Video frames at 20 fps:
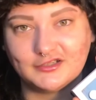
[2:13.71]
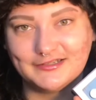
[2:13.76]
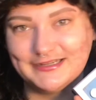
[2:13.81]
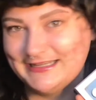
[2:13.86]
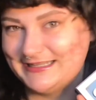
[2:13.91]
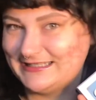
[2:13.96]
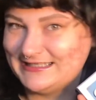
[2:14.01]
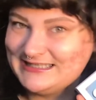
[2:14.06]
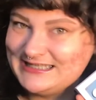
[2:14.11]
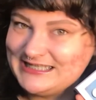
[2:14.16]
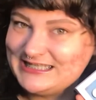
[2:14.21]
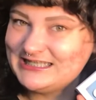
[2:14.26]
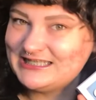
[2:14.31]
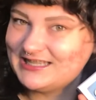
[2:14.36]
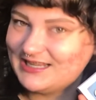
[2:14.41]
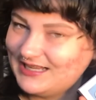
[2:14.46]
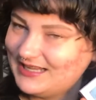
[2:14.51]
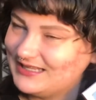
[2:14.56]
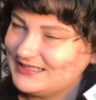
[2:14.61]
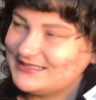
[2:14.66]
it did
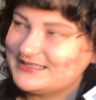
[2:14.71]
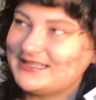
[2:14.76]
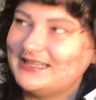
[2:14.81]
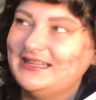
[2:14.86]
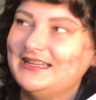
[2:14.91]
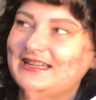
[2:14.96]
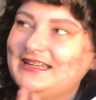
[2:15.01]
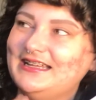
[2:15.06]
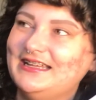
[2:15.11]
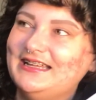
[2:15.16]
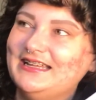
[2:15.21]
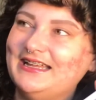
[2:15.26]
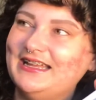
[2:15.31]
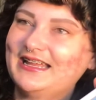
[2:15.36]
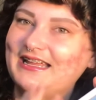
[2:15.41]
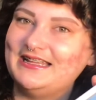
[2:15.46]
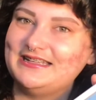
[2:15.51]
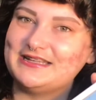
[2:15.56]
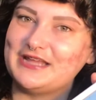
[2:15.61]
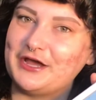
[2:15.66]
not
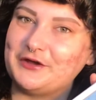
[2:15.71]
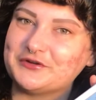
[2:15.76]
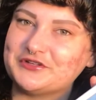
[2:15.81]
end out.